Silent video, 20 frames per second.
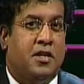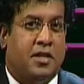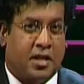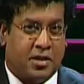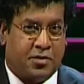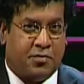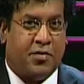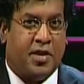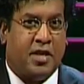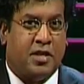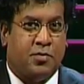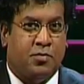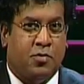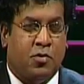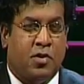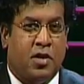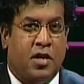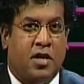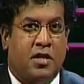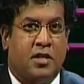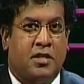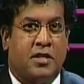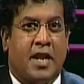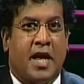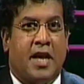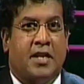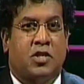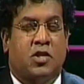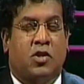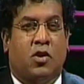That's
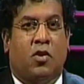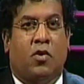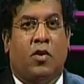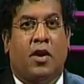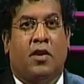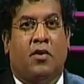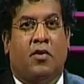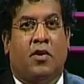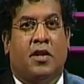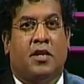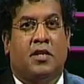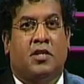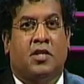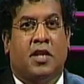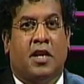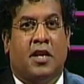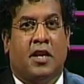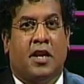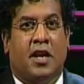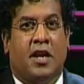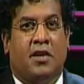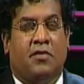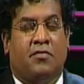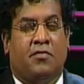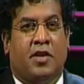Facebook/Law and Order Channel I,